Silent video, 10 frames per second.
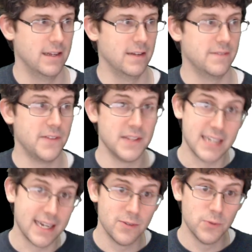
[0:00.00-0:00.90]
For the
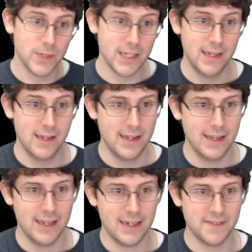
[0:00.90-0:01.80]
second rule,
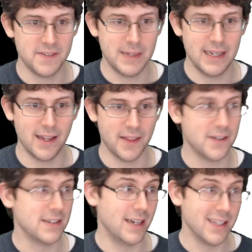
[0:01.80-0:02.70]
it gives me
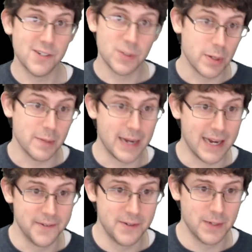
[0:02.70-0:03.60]
another dollars per
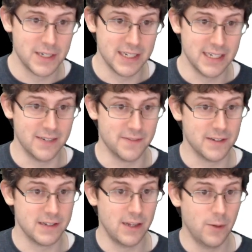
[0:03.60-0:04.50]
pound, which is a
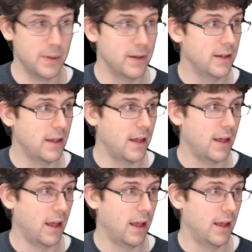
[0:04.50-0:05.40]
different slope.
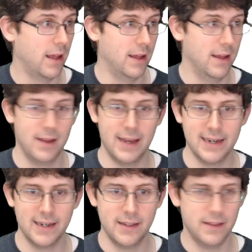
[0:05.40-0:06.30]

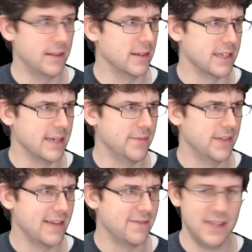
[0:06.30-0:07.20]
And the same
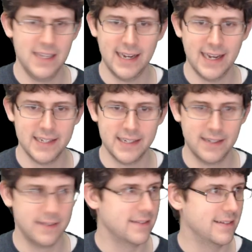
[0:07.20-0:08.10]
flat fee, I guess,
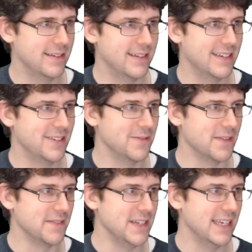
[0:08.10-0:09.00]

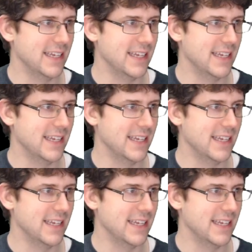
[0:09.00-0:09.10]
250.